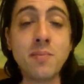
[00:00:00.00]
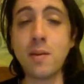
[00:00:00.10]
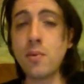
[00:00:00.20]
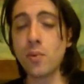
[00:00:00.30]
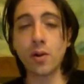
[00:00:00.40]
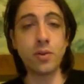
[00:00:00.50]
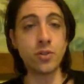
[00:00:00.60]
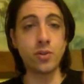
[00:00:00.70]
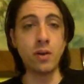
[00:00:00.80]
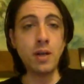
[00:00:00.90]
Maybe we're going
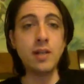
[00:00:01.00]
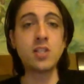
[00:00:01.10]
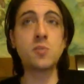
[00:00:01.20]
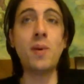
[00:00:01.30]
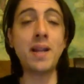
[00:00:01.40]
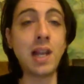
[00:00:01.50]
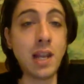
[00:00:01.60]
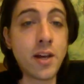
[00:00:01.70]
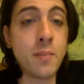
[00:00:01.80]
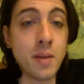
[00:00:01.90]
to spend a
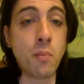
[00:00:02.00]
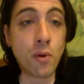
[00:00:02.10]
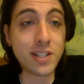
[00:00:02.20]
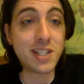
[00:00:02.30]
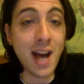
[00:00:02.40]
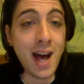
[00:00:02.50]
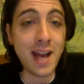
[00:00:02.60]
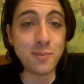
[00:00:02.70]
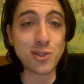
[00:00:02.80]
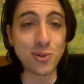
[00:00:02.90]
little bit more
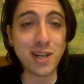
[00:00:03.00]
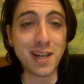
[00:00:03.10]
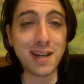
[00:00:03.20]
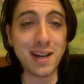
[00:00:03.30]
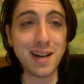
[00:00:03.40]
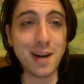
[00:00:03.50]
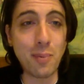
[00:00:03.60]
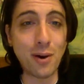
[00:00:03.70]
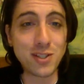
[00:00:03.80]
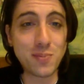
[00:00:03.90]
time talking
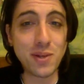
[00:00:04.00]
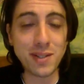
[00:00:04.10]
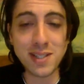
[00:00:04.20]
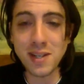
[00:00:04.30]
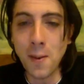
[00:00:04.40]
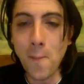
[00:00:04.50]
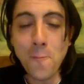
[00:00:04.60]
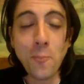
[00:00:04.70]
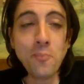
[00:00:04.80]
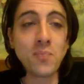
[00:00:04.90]
about spirits.
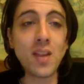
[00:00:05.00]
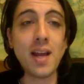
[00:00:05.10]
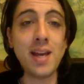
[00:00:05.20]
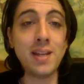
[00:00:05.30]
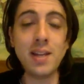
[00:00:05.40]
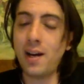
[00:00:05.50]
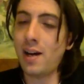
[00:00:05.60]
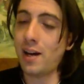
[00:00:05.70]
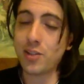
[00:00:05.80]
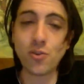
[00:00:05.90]
And
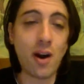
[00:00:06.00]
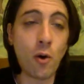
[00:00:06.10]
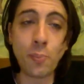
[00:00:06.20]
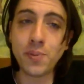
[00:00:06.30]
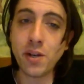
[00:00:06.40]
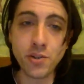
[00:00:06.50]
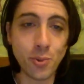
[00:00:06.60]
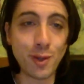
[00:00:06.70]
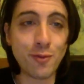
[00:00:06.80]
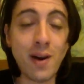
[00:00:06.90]
so I hope you're
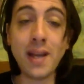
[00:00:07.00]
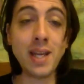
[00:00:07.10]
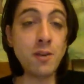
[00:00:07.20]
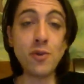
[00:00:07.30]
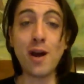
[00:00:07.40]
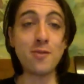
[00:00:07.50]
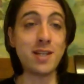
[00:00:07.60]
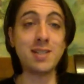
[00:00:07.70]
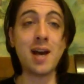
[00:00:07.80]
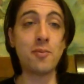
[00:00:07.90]
doing fine. If you have
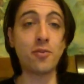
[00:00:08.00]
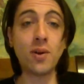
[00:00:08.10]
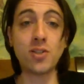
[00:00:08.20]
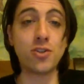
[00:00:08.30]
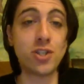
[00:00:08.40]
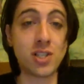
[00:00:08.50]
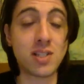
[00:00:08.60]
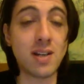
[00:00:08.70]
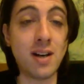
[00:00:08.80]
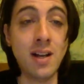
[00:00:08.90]
any type of question,
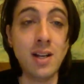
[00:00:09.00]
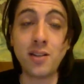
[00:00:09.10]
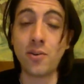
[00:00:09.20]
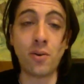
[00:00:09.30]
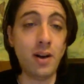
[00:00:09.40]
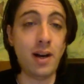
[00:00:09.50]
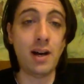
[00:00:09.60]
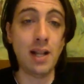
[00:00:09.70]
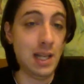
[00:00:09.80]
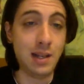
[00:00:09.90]
just
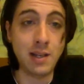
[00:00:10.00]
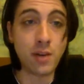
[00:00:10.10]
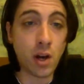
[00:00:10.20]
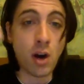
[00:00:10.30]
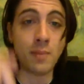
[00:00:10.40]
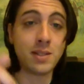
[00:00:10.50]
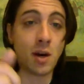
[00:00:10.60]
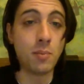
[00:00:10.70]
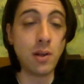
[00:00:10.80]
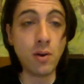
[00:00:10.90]
leave a comment
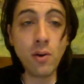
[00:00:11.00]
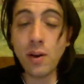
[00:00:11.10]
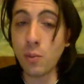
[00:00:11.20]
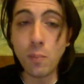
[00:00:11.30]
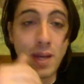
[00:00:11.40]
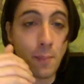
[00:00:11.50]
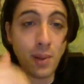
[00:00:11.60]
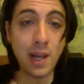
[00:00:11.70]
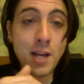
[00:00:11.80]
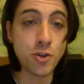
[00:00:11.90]
down below. It will be a
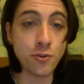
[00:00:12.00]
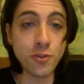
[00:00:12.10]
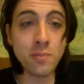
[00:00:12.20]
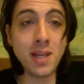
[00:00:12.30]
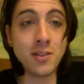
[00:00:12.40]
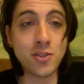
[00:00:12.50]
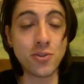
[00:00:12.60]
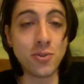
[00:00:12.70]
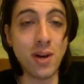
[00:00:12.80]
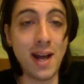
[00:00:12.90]
pleasure for me
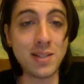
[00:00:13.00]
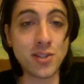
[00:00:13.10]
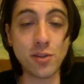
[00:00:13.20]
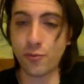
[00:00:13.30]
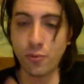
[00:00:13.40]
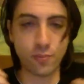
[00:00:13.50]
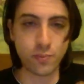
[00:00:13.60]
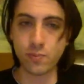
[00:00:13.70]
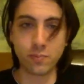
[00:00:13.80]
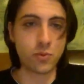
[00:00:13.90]
to answer
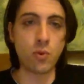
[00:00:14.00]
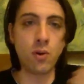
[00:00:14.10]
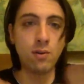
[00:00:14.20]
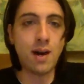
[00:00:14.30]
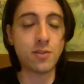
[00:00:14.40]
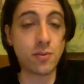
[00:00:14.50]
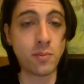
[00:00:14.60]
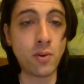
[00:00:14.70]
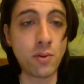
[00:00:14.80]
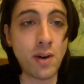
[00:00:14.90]
to all of us, from
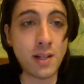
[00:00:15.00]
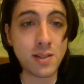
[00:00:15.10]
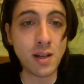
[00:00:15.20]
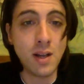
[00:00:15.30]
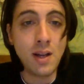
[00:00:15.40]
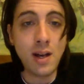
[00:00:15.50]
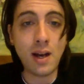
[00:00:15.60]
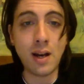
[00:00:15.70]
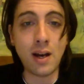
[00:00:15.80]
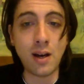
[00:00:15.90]
all of us,
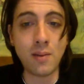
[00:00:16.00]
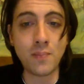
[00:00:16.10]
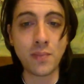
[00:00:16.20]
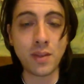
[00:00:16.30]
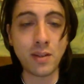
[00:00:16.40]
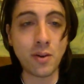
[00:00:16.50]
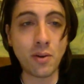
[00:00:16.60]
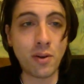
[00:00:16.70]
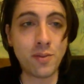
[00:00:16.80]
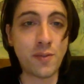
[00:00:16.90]

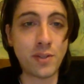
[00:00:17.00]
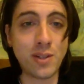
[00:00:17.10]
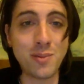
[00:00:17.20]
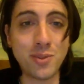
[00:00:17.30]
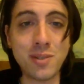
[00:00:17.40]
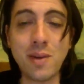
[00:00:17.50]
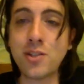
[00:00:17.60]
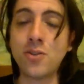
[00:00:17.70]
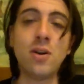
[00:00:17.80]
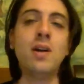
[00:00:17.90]
of the Fattoria di
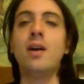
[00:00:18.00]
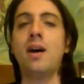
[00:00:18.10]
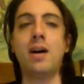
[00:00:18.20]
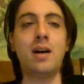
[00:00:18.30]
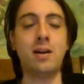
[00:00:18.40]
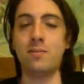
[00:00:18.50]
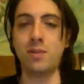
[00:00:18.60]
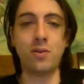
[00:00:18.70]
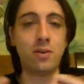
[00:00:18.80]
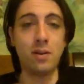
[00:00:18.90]
Montemaggio.
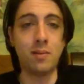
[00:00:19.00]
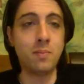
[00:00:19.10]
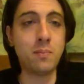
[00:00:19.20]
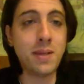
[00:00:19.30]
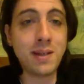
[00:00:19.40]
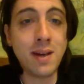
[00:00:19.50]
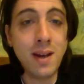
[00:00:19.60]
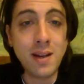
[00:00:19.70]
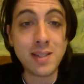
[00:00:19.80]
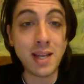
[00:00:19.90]
A big
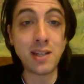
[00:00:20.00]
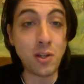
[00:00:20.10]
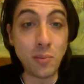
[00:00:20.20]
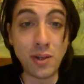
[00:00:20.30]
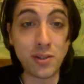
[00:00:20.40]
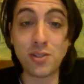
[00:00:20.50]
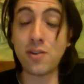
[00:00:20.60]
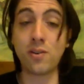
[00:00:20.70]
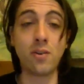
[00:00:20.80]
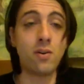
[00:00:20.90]
thank you, because
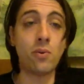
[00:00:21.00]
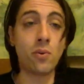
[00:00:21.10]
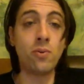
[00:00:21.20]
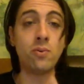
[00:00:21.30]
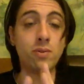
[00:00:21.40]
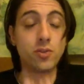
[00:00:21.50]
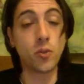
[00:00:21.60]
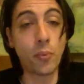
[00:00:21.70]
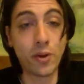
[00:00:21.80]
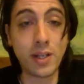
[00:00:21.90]
you're all
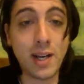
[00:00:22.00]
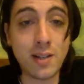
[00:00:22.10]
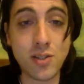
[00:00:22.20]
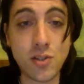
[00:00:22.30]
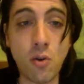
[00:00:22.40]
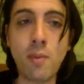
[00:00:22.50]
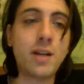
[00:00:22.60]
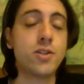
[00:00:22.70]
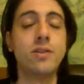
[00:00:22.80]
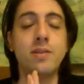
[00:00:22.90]
supporting us so
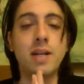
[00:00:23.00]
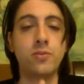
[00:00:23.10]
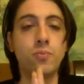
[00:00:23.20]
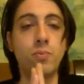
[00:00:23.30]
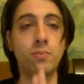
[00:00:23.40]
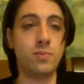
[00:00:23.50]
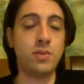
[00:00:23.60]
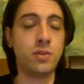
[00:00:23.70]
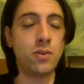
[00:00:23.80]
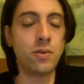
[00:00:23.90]
much, and that
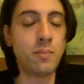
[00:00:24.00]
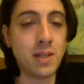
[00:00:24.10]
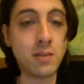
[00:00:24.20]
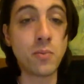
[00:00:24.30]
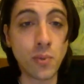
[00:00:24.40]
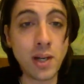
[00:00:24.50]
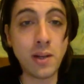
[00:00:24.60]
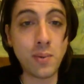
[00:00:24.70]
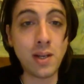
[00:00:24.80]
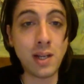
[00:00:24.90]
mean
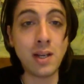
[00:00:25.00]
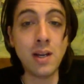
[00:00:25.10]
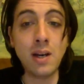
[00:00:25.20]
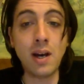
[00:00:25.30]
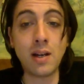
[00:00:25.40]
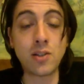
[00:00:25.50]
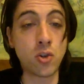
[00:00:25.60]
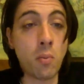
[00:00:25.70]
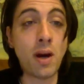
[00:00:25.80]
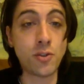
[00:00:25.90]
really
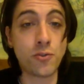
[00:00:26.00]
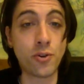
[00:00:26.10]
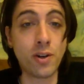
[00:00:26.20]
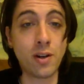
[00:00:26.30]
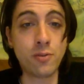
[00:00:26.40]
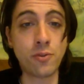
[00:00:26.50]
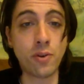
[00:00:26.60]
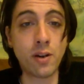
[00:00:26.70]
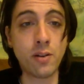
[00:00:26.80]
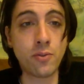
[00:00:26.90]
so much for
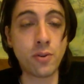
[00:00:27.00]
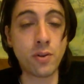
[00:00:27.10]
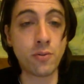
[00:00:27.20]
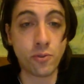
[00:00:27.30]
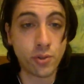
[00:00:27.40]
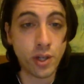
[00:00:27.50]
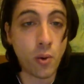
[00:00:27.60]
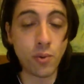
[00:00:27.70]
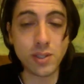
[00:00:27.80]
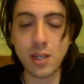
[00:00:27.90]
the
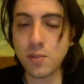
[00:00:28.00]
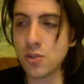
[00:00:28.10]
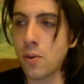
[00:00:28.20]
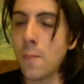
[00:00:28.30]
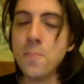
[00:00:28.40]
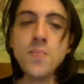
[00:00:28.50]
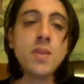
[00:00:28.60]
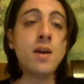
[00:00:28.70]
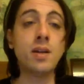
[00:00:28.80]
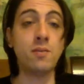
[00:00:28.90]
whole team. So
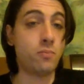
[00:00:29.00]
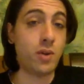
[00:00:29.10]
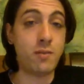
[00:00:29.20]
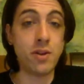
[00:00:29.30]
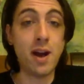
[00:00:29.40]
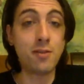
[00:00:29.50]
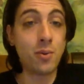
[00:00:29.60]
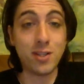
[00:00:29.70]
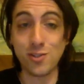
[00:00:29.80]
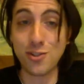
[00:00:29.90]
whenever you have a
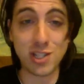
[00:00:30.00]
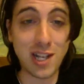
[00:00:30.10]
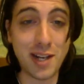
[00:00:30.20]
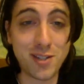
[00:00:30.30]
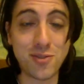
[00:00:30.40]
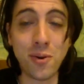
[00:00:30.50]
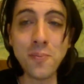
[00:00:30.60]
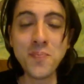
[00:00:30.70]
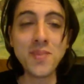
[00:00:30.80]
question, just let us know.